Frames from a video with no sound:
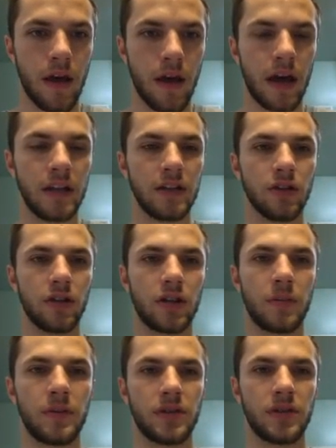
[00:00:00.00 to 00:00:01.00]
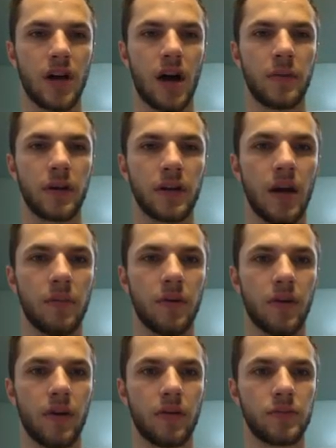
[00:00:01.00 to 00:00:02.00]
I need to look up its atomic
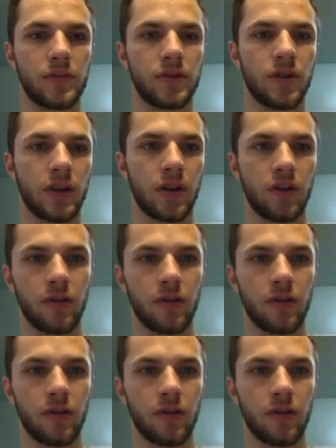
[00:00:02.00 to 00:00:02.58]
number though. So I go to